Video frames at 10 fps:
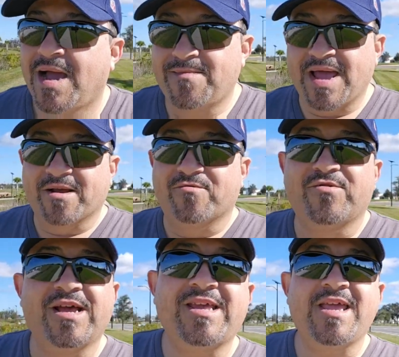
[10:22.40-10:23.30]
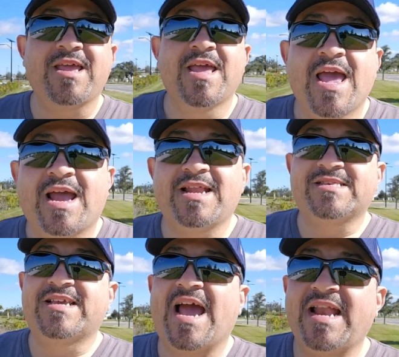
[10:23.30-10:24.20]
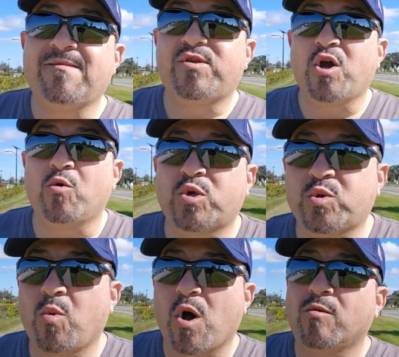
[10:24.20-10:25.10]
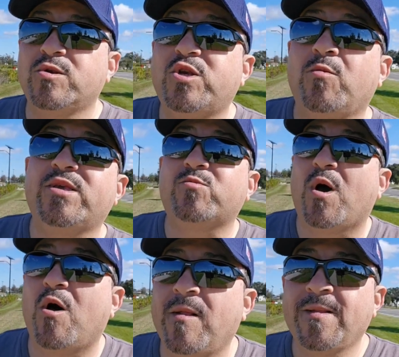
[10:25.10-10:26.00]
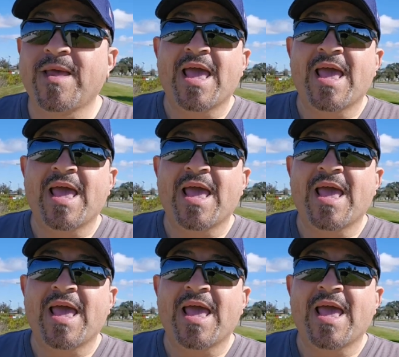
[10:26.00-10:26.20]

I'm like, really? And there's a guy named Joey Swoll,